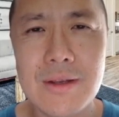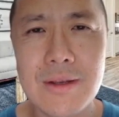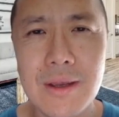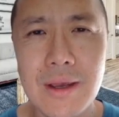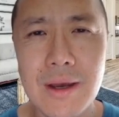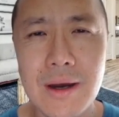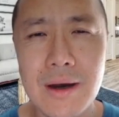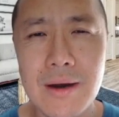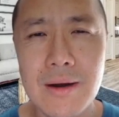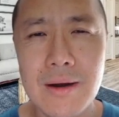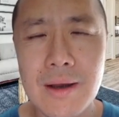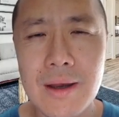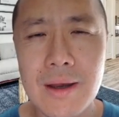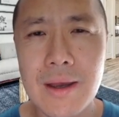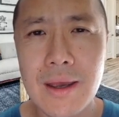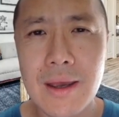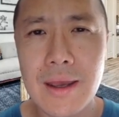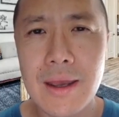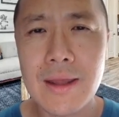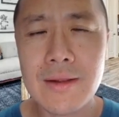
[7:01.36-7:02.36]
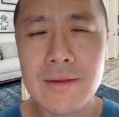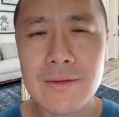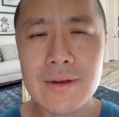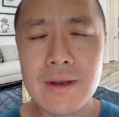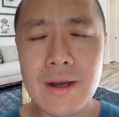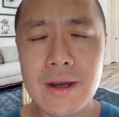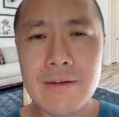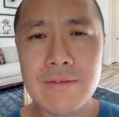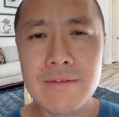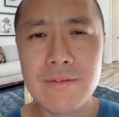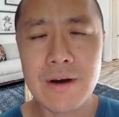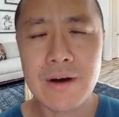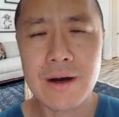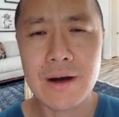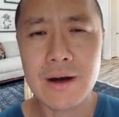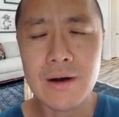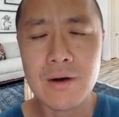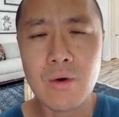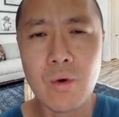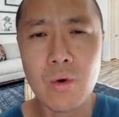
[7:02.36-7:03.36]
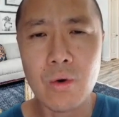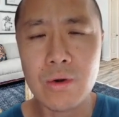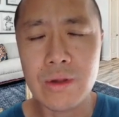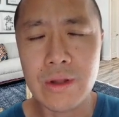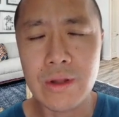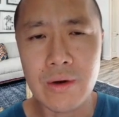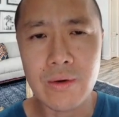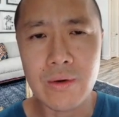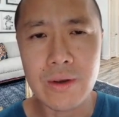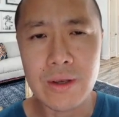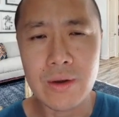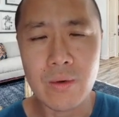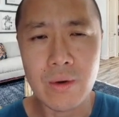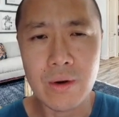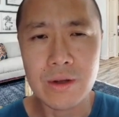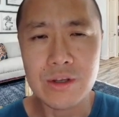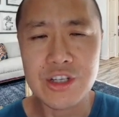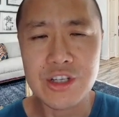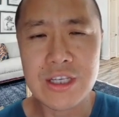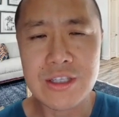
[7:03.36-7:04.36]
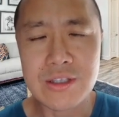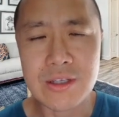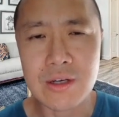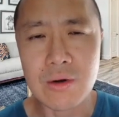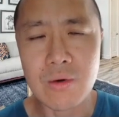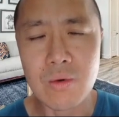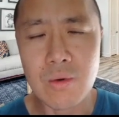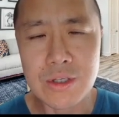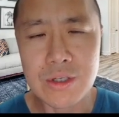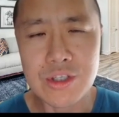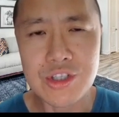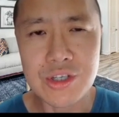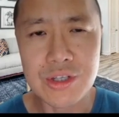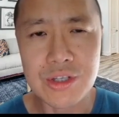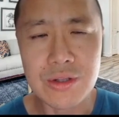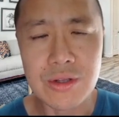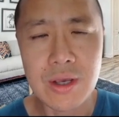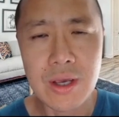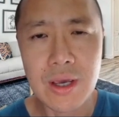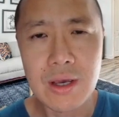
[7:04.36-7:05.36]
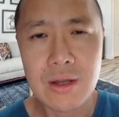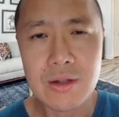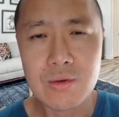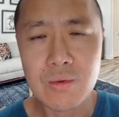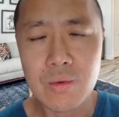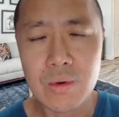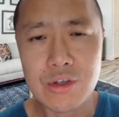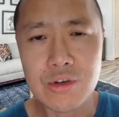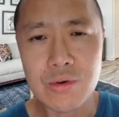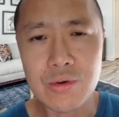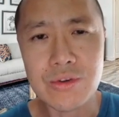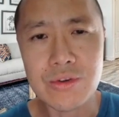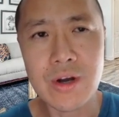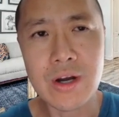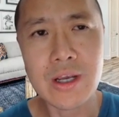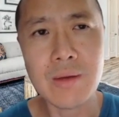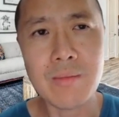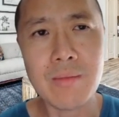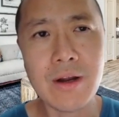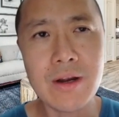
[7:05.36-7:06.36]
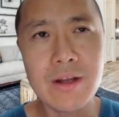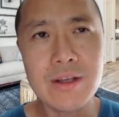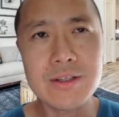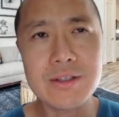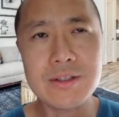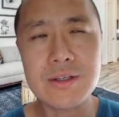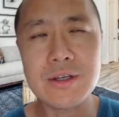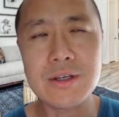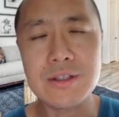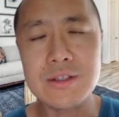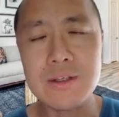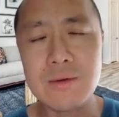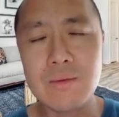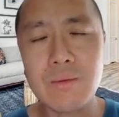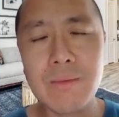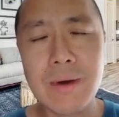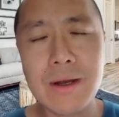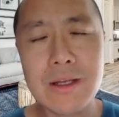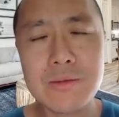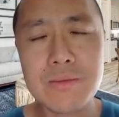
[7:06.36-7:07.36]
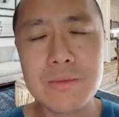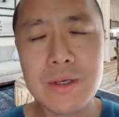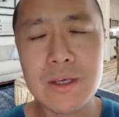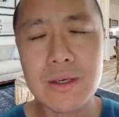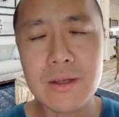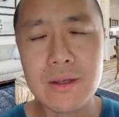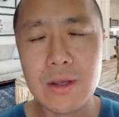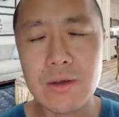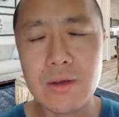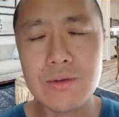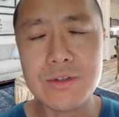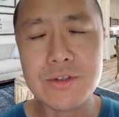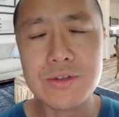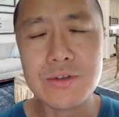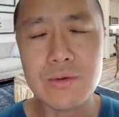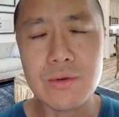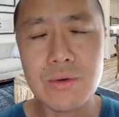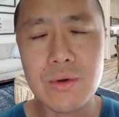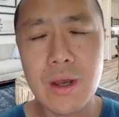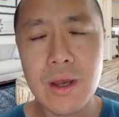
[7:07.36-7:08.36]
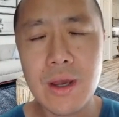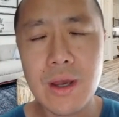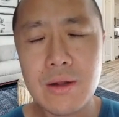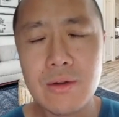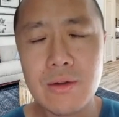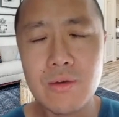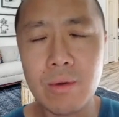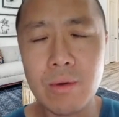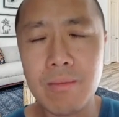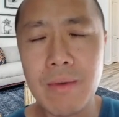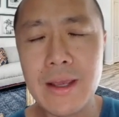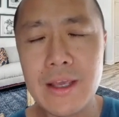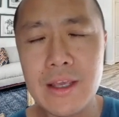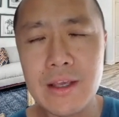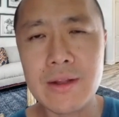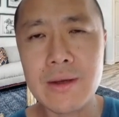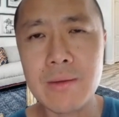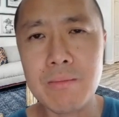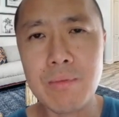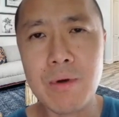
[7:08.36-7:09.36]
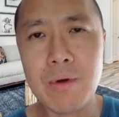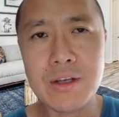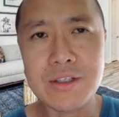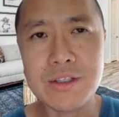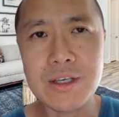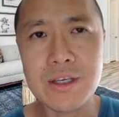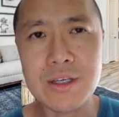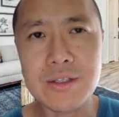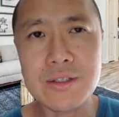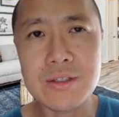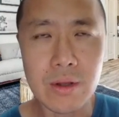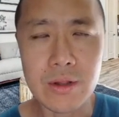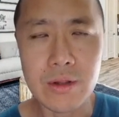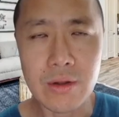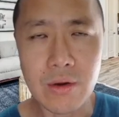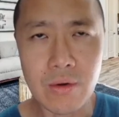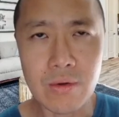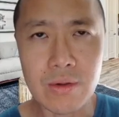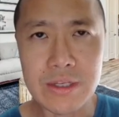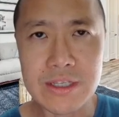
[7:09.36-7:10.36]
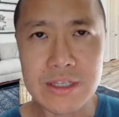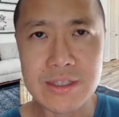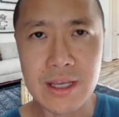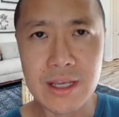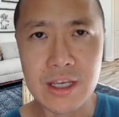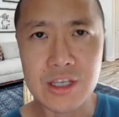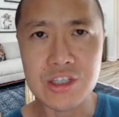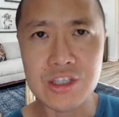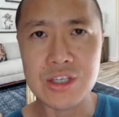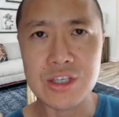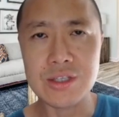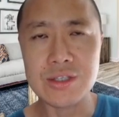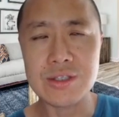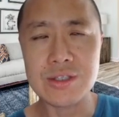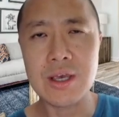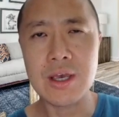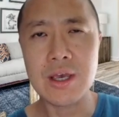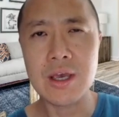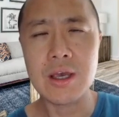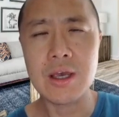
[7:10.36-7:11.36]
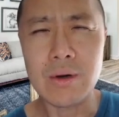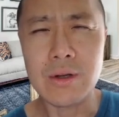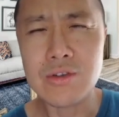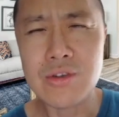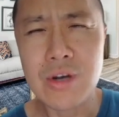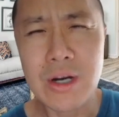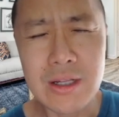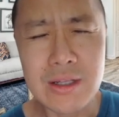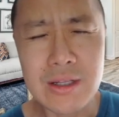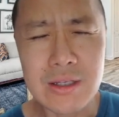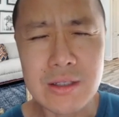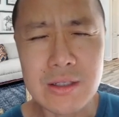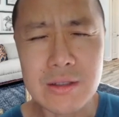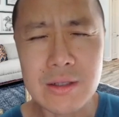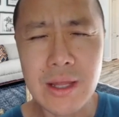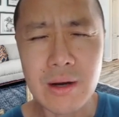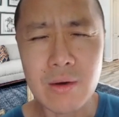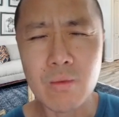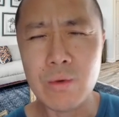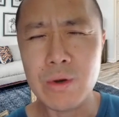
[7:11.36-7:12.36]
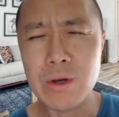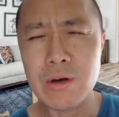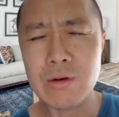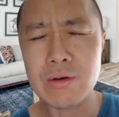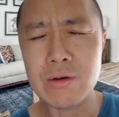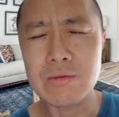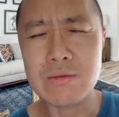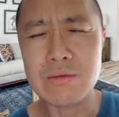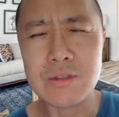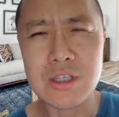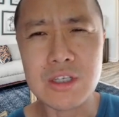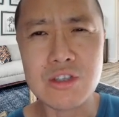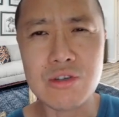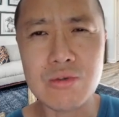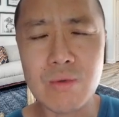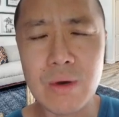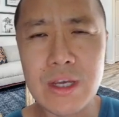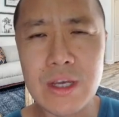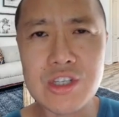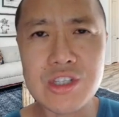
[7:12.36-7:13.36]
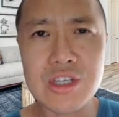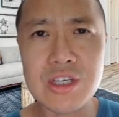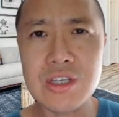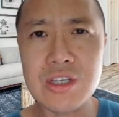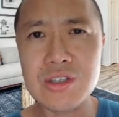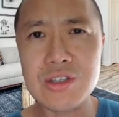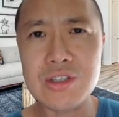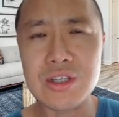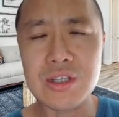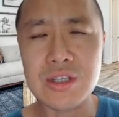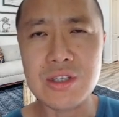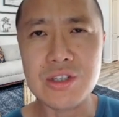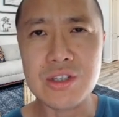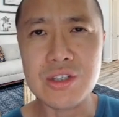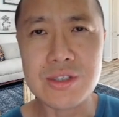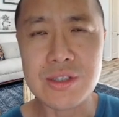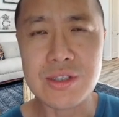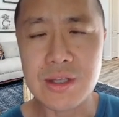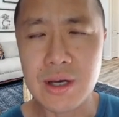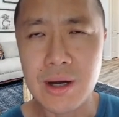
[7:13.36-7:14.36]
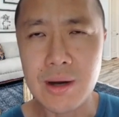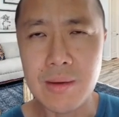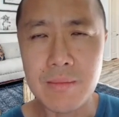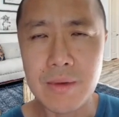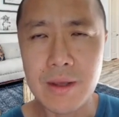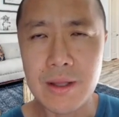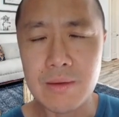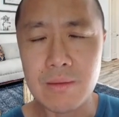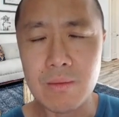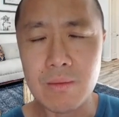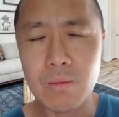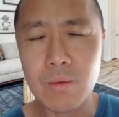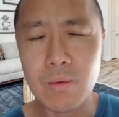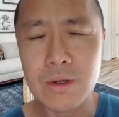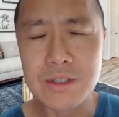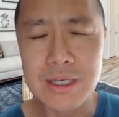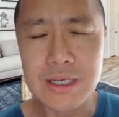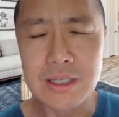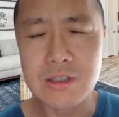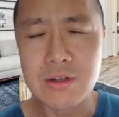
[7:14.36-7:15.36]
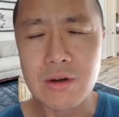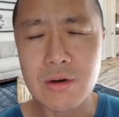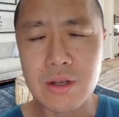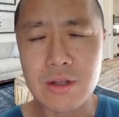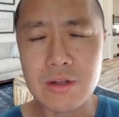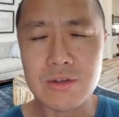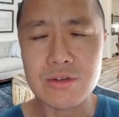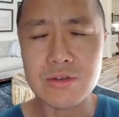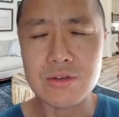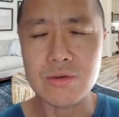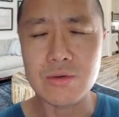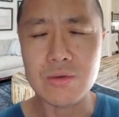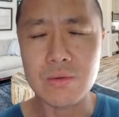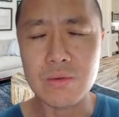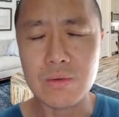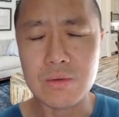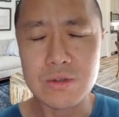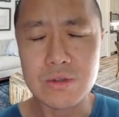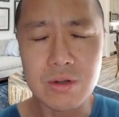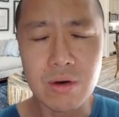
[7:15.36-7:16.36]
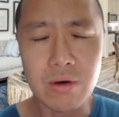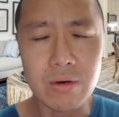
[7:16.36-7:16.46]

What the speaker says: Yeah. In corollary or adjacent question to what you were talking about is, because it reminds me, I used to, during my healing process in the early stages, would attract these like weird situations and just, and once I started to